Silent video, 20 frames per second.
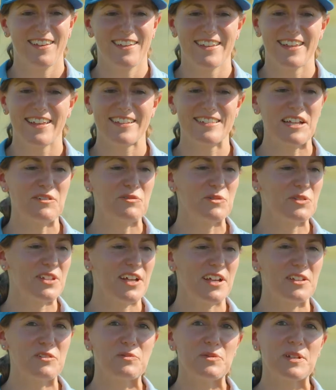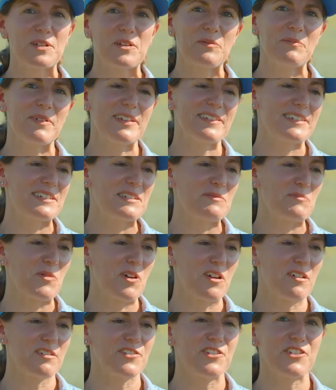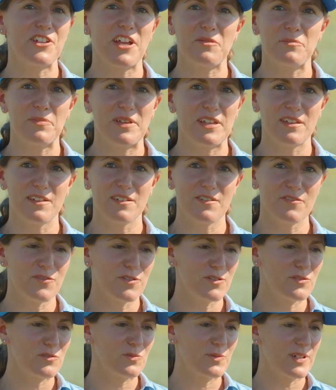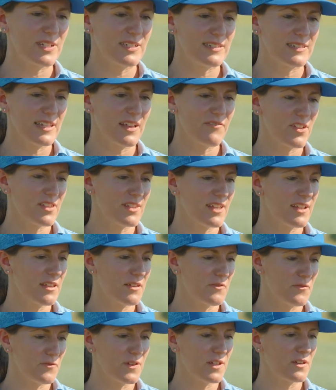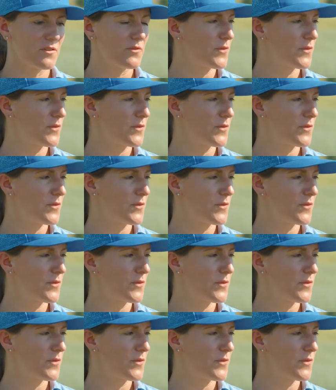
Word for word: Yes, I would not recommend anymore Shelby 427. I think